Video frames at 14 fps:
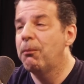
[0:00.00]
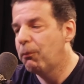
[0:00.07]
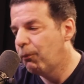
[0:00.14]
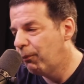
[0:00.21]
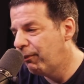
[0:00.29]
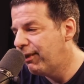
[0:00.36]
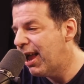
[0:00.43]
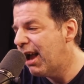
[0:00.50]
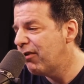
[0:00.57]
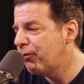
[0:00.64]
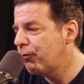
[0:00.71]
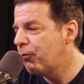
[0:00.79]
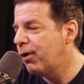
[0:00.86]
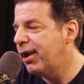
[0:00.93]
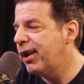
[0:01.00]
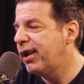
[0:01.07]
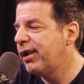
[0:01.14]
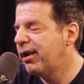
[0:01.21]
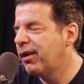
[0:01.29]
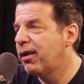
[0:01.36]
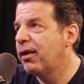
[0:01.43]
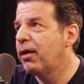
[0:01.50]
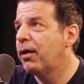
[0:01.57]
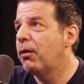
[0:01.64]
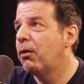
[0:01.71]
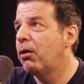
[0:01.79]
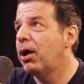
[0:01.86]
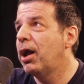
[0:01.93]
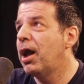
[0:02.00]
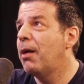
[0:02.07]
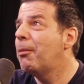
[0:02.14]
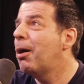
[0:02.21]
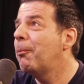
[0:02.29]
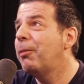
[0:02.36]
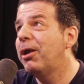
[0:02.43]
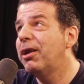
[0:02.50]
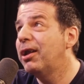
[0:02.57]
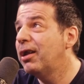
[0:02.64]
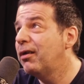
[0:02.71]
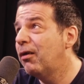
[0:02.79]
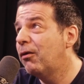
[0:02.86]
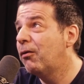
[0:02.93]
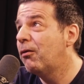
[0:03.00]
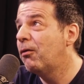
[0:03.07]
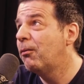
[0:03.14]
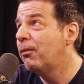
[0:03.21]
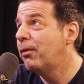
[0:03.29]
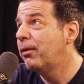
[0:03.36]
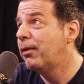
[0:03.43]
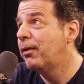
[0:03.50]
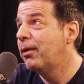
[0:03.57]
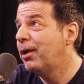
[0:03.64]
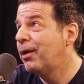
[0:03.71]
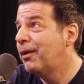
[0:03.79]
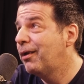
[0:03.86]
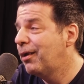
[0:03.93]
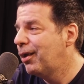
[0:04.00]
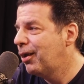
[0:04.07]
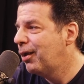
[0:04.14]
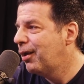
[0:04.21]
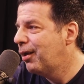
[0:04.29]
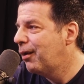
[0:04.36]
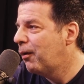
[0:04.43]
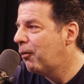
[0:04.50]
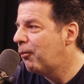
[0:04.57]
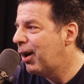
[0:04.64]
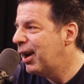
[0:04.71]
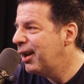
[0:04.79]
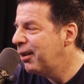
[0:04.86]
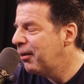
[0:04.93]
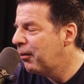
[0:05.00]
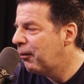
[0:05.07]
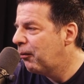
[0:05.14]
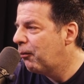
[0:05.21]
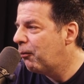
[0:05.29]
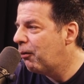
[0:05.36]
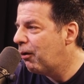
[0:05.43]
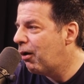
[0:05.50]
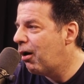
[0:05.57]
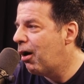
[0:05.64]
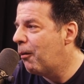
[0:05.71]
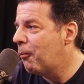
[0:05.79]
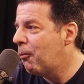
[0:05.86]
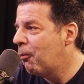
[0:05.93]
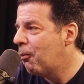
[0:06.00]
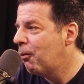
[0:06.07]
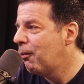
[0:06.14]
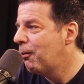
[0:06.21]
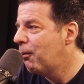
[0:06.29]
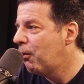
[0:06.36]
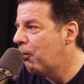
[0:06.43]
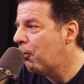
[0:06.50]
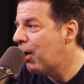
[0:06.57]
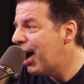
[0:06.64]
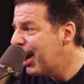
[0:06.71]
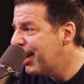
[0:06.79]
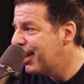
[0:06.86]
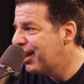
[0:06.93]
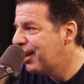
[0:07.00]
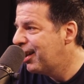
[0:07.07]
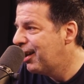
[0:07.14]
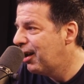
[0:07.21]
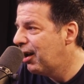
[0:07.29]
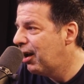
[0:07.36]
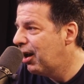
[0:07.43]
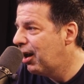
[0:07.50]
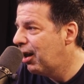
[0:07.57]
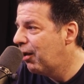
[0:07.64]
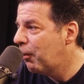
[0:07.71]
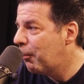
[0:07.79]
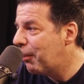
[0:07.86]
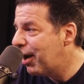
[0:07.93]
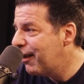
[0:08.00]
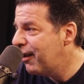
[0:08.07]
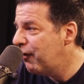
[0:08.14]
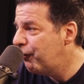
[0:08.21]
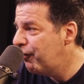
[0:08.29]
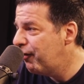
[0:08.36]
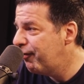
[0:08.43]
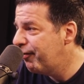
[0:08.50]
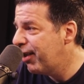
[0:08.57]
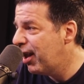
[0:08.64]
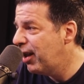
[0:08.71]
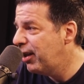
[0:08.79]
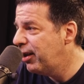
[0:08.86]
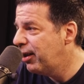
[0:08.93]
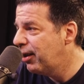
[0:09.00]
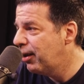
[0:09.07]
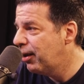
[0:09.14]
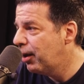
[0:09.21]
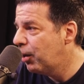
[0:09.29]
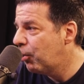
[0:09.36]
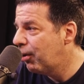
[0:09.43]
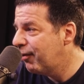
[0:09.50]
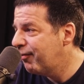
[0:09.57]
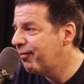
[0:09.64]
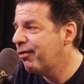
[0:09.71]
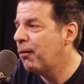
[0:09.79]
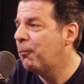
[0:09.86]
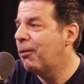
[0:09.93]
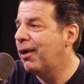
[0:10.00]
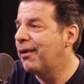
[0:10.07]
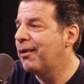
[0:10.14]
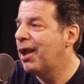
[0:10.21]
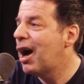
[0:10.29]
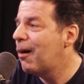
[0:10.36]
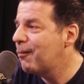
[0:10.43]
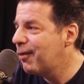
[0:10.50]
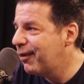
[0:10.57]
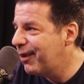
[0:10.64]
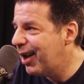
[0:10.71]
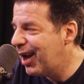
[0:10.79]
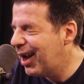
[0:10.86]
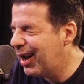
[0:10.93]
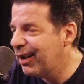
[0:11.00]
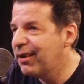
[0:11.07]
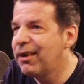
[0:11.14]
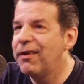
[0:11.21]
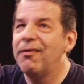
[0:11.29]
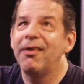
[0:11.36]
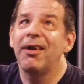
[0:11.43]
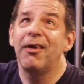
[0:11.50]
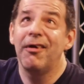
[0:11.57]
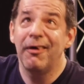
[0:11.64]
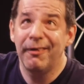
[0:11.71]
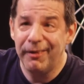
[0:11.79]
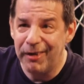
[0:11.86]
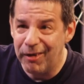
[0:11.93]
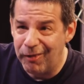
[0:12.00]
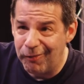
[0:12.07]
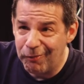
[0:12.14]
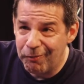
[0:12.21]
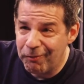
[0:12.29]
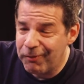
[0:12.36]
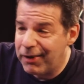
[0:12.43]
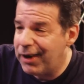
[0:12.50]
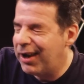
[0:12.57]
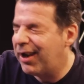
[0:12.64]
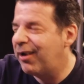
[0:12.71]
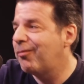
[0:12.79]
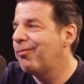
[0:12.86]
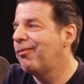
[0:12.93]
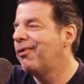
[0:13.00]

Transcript: next week it might be a little light, um, wet Monday, Tuesday, Wednesday, but after that, the good news is